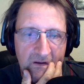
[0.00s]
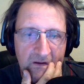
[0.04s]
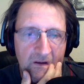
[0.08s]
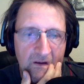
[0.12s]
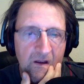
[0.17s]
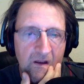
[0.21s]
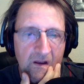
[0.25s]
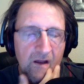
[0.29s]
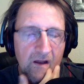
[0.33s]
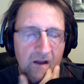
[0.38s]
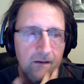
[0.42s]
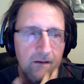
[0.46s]

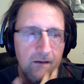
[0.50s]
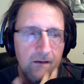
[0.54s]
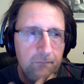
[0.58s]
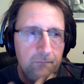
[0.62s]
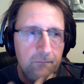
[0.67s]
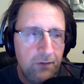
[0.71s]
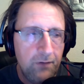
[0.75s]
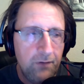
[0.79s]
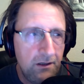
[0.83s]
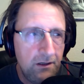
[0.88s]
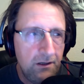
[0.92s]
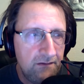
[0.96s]

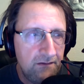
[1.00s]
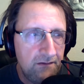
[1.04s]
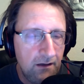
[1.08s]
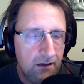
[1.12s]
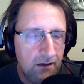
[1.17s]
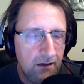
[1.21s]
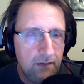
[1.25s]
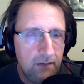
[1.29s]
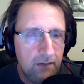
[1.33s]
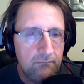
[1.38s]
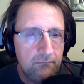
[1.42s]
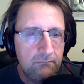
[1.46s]
but
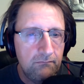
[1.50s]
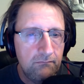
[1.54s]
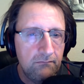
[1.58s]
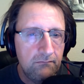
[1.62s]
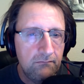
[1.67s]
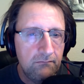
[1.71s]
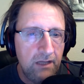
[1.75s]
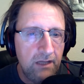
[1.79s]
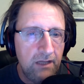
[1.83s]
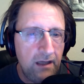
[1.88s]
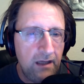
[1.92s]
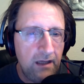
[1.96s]

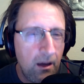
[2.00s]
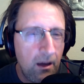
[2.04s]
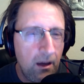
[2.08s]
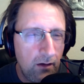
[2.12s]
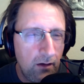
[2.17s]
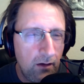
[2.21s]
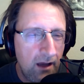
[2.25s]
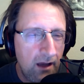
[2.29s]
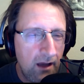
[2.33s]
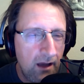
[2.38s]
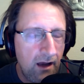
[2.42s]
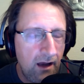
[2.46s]

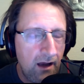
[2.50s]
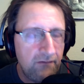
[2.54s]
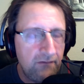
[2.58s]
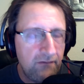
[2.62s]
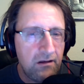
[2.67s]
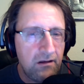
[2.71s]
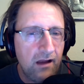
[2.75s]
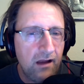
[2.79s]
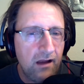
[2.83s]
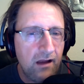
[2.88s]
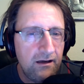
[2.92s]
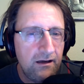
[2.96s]
I've
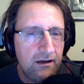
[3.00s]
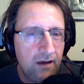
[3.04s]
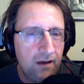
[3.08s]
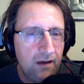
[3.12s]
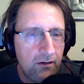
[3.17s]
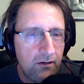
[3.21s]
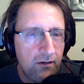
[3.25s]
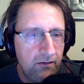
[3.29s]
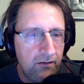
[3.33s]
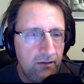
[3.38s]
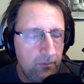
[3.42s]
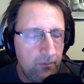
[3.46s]
decided I'll
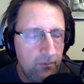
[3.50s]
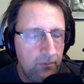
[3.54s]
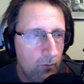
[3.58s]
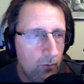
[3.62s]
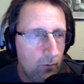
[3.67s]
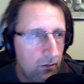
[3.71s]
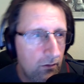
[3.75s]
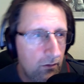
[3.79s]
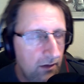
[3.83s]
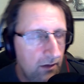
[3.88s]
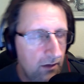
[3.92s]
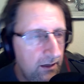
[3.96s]
give you more
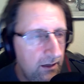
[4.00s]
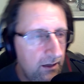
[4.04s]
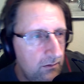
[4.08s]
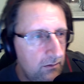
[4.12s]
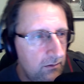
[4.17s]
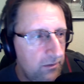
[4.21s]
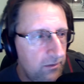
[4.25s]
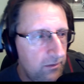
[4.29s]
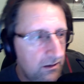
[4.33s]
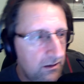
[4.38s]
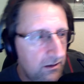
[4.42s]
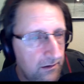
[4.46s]
later
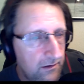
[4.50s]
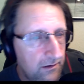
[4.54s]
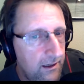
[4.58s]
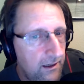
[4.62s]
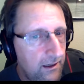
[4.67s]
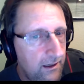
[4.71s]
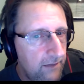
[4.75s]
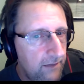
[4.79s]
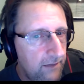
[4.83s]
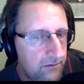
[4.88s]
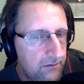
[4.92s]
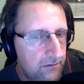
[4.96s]
because I
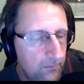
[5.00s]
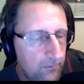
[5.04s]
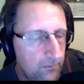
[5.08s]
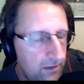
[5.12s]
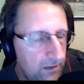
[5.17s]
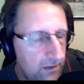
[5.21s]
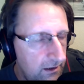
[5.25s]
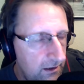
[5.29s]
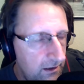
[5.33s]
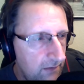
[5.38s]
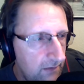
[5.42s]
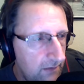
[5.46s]
have so
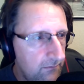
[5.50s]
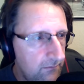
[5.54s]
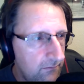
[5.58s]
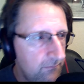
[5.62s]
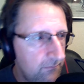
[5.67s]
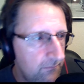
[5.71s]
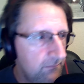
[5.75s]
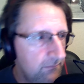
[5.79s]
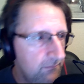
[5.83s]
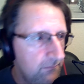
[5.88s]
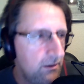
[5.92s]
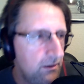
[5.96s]
many of them.
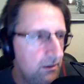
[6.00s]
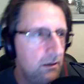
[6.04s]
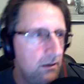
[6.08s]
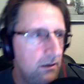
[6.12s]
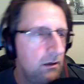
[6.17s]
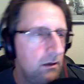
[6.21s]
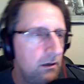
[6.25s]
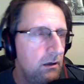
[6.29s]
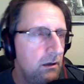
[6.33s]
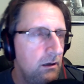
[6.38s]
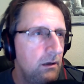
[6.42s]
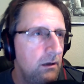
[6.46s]

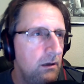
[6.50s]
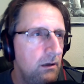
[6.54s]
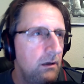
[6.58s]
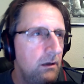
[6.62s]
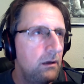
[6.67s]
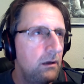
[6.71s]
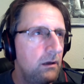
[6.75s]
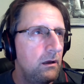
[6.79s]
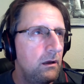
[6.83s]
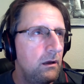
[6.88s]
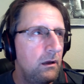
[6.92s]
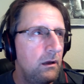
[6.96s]

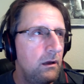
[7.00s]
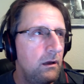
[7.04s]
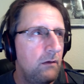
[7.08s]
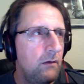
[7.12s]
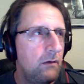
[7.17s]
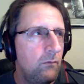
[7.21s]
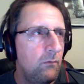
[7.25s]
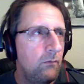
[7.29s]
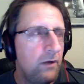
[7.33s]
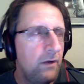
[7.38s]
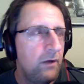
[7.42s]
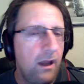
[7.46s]

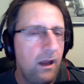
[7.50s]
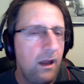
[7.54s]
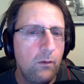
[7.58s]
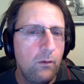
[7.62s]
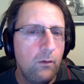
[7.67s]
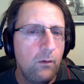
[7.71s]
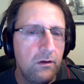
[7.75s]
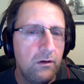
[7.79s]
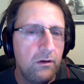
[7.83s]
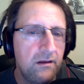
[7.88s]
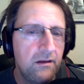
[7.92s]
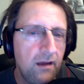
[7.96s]
When I
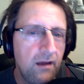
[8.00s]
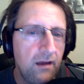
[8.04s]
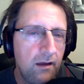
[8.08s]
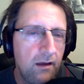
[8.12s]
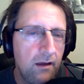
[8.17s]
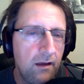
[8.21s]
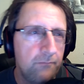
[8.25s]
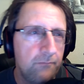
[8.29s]
was, I